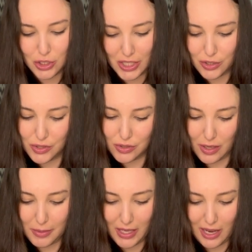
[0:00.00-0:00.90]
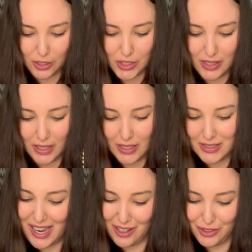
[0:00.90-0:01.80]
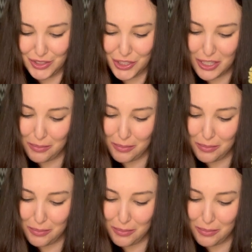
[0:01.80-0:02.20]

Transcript: gentle scrubbing action that can tackle dirty